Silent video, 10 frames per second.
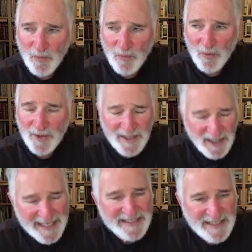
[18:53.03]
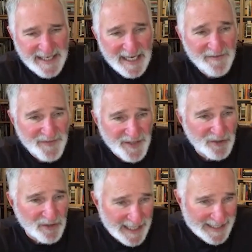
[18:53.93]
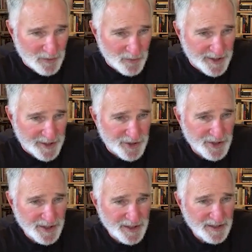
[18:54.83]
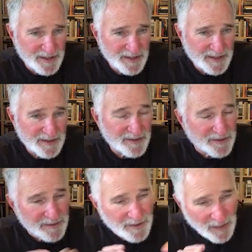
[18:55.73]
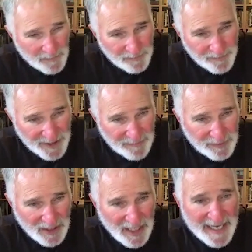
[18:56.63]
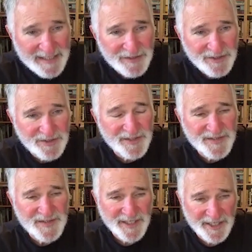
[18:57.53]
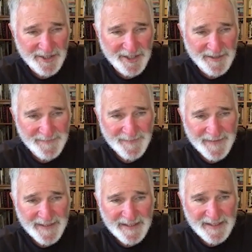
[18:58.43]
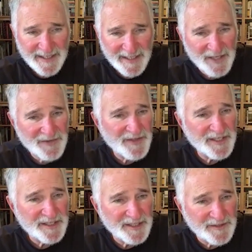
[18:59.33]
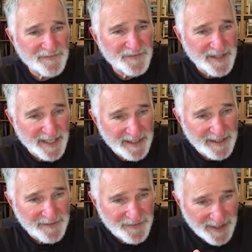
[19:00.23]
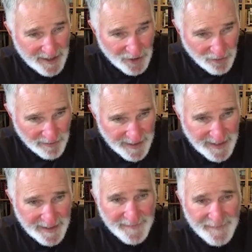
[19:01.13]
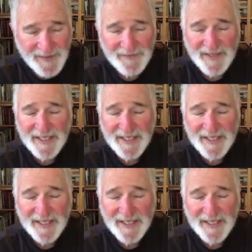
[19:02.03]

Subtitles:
would like to have their language be applied to this area. And I think if they agree, if